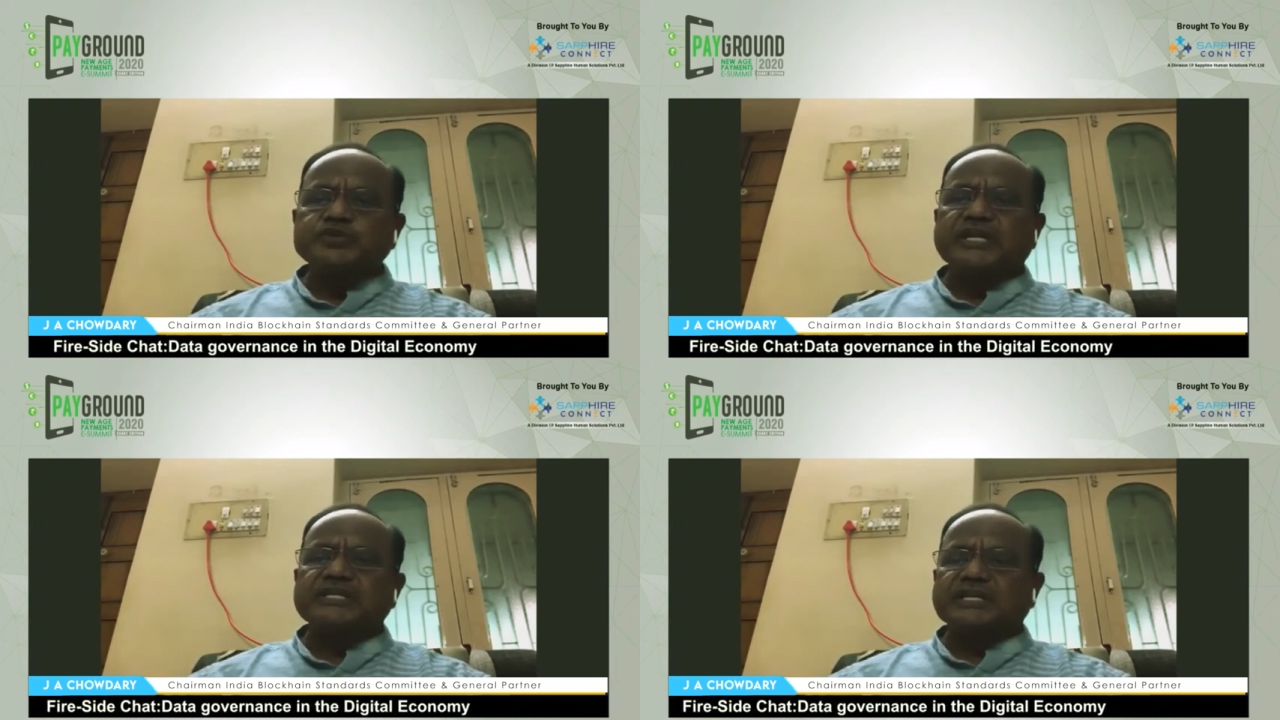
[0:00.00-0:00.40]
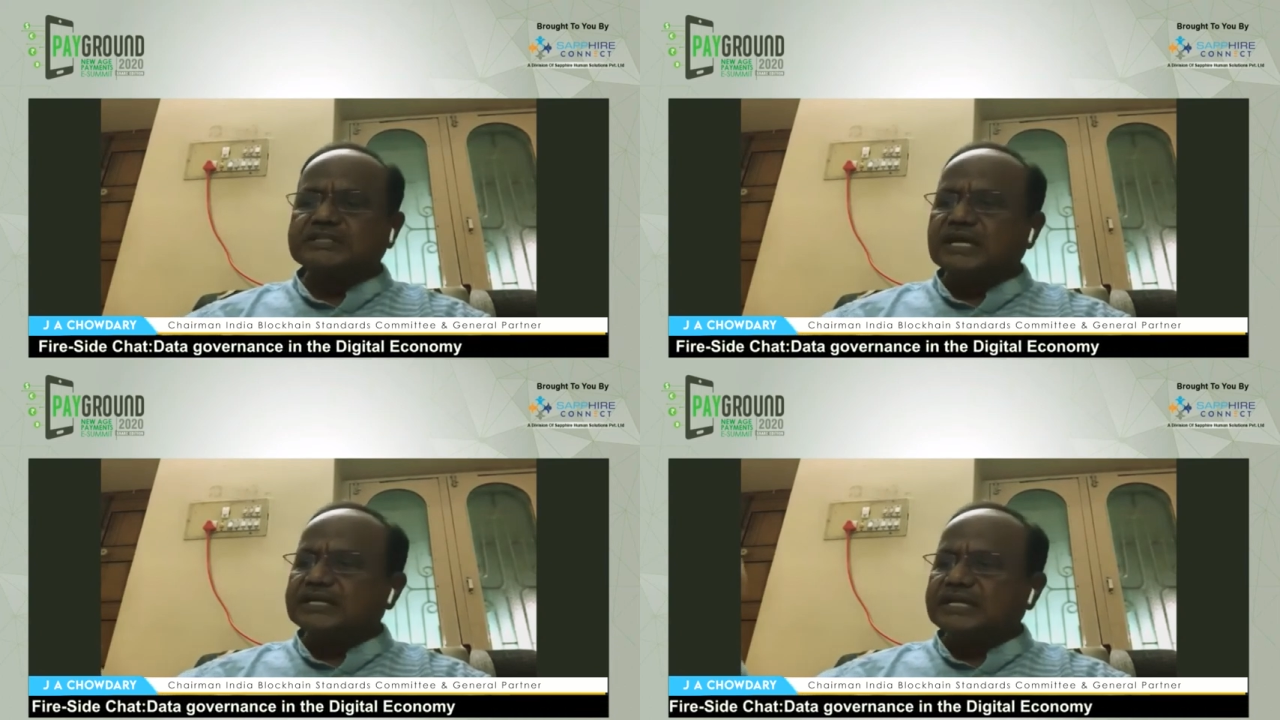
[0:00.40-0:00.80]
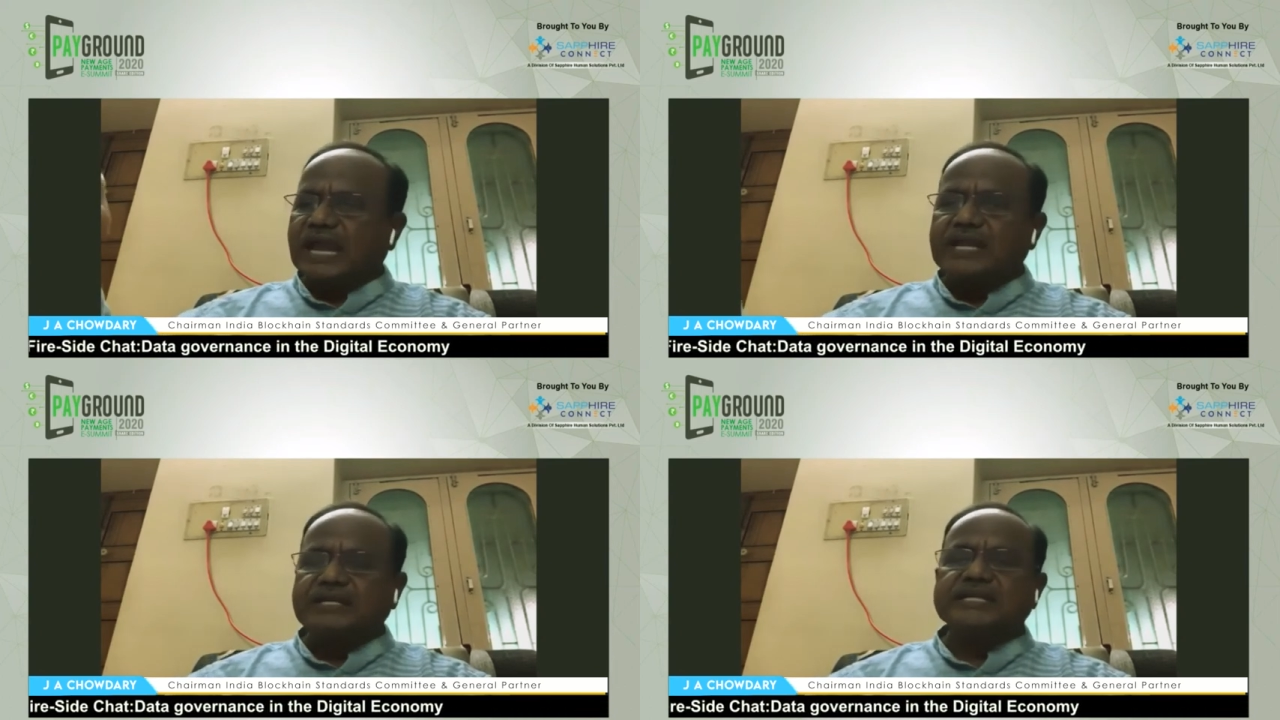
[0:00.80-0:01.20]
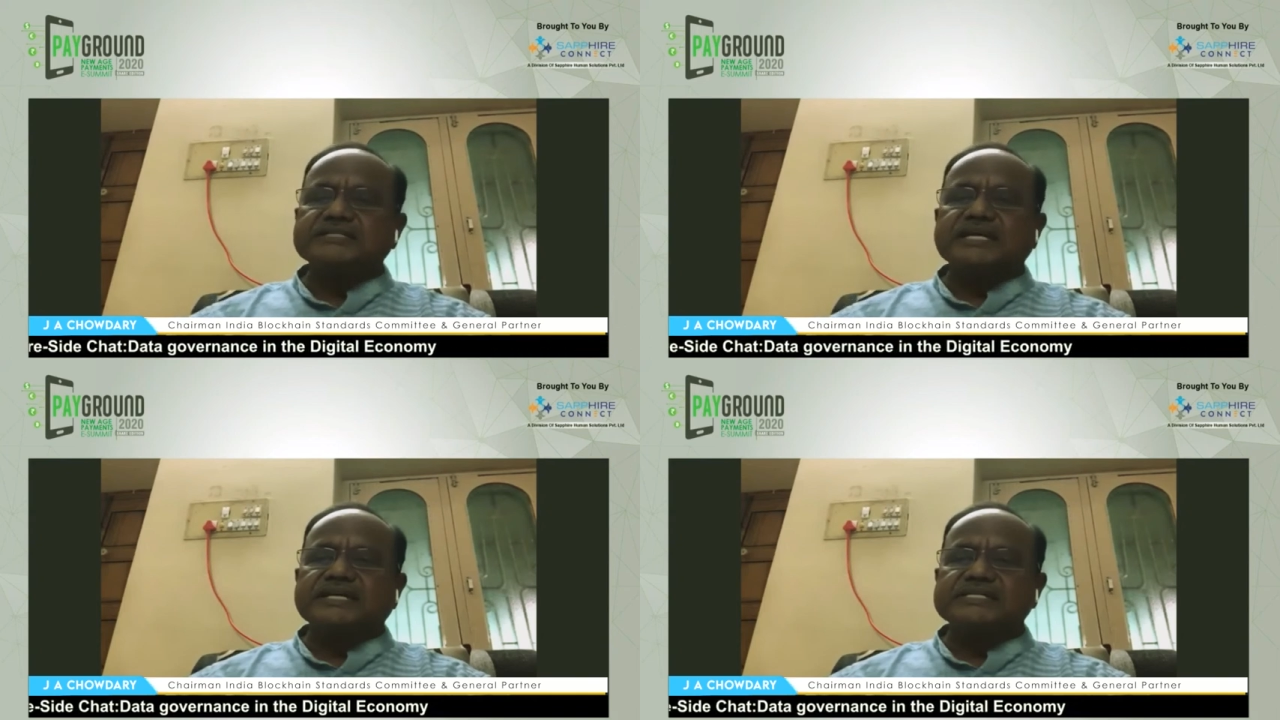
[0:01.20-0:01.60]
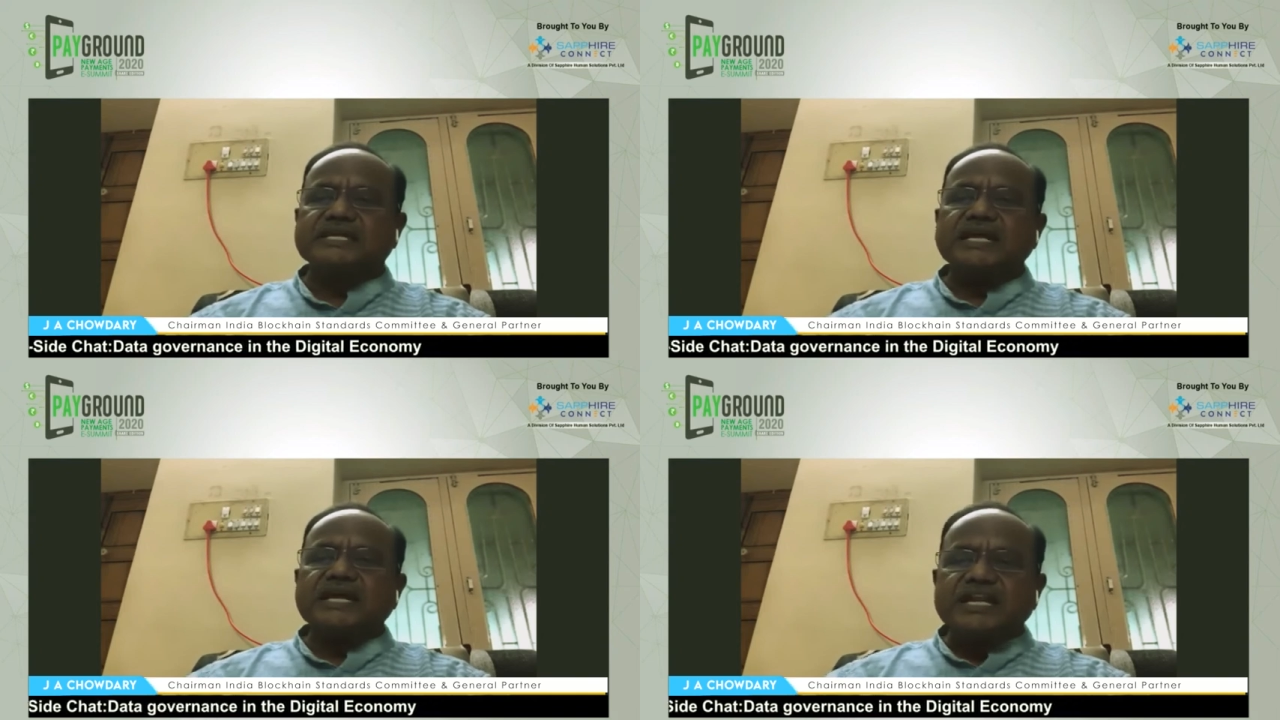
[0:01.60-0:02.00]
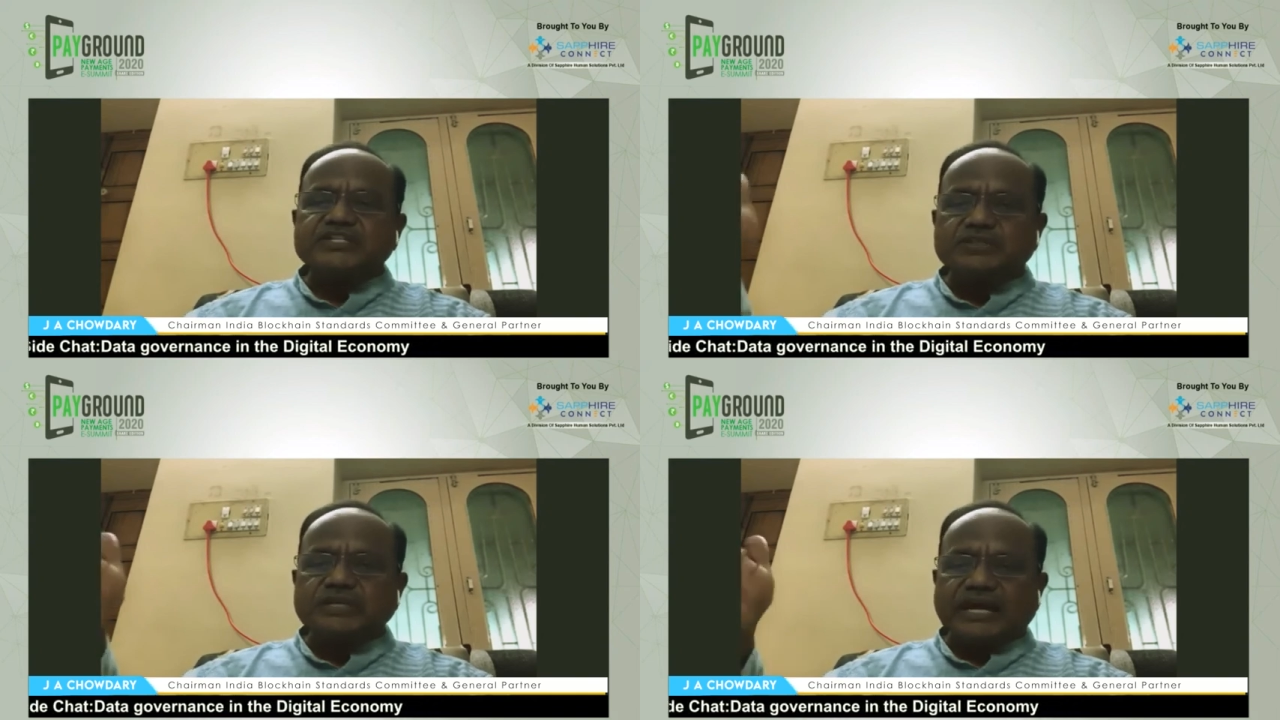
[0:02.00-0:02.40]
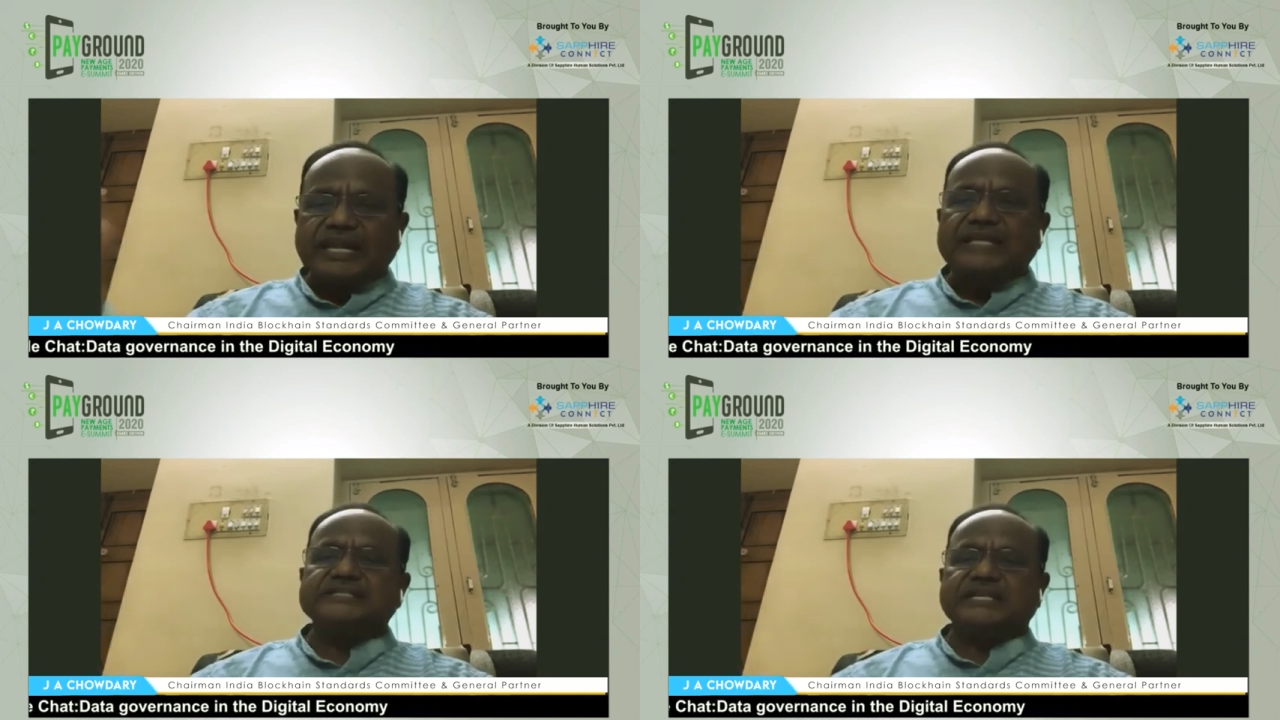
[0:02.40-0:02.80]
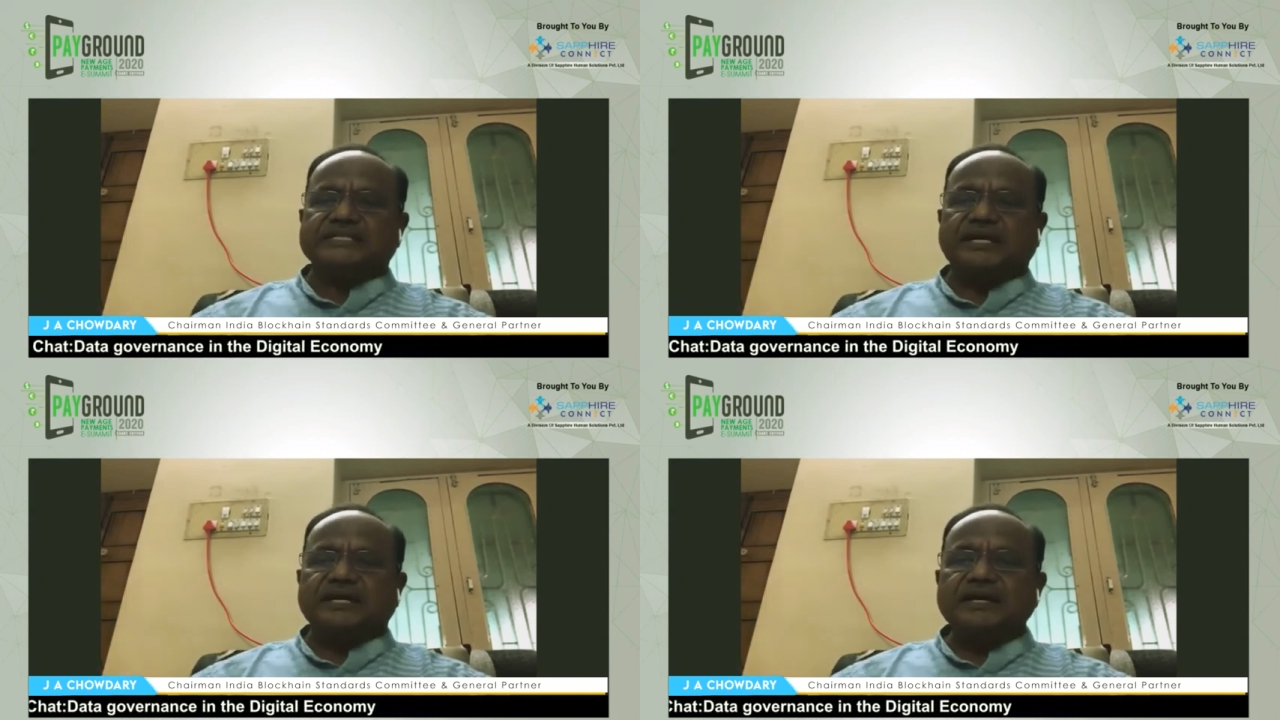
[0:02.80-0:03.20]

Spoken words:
that data is a correct data.